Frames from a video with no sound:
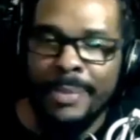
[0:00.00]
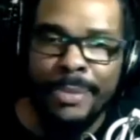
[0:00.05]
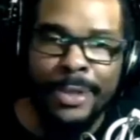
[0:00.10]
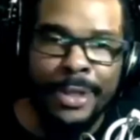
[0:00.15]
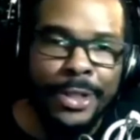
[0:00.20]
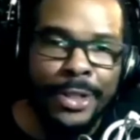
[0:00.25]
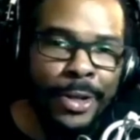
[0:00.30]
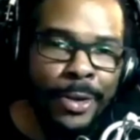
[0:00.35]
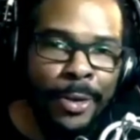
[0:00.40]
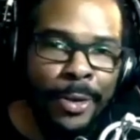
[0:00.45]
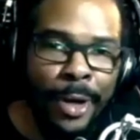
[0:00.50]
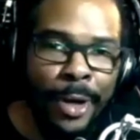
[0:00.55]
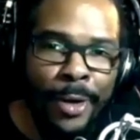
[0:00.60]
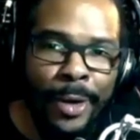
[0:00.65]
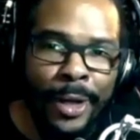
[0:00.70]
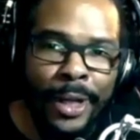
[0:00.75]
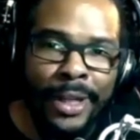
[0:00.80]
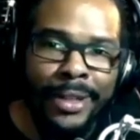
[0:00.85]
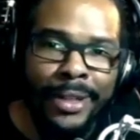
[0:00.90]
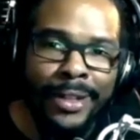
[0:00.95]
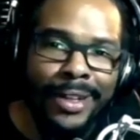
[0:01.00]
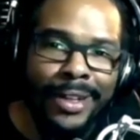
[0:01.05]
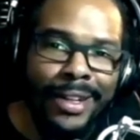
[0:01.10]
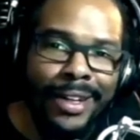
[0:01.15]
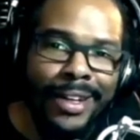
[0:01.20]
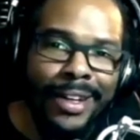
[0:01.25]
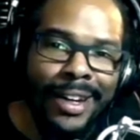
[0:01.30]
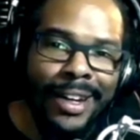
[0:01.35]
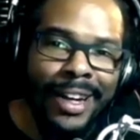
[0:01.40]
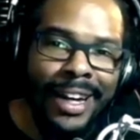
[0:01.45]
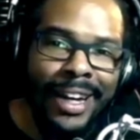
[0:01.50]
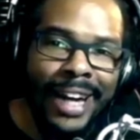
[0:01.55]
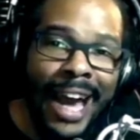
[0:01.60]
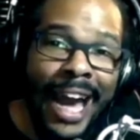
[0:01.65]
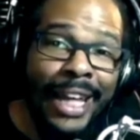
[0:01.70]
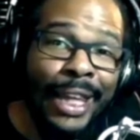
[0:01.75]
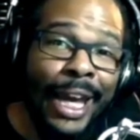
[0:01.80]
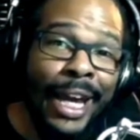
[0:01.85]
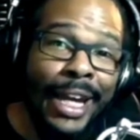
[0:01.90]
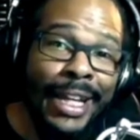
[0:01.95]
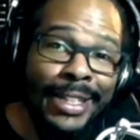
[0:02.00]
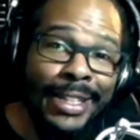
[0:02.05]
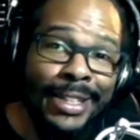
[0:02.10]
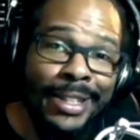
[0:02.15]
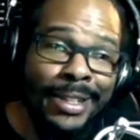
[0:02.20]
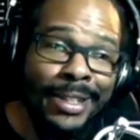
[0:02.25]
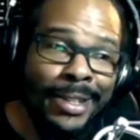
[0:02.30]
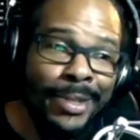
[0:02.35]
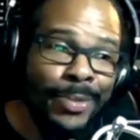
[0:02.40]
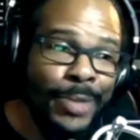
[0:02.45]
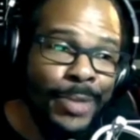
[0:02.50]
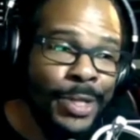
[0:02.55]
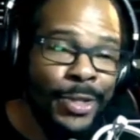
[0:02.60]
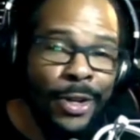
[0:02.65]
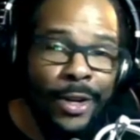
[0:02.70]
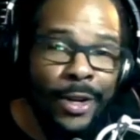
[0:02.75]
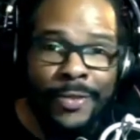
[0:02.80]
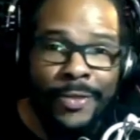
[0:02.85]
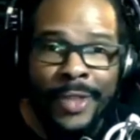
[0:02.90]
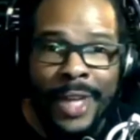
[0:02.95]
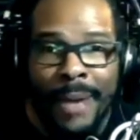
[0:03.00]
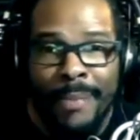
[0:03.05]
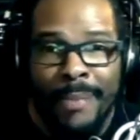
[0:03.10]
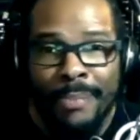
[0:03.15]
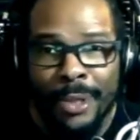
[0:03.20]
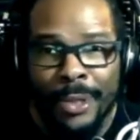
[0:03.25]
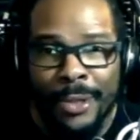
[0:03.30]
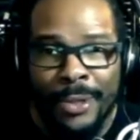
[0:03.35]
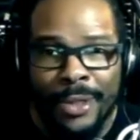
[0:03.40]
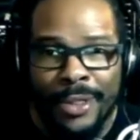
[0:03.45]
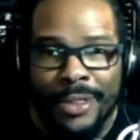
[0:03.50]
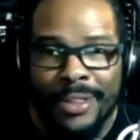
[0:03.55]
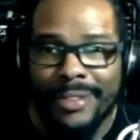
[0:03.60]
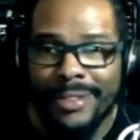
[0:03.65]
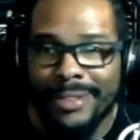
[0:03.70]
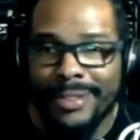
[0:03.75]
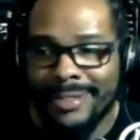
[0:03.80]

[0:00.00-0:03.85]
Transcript: the show going. Uh, I like to reserve that booth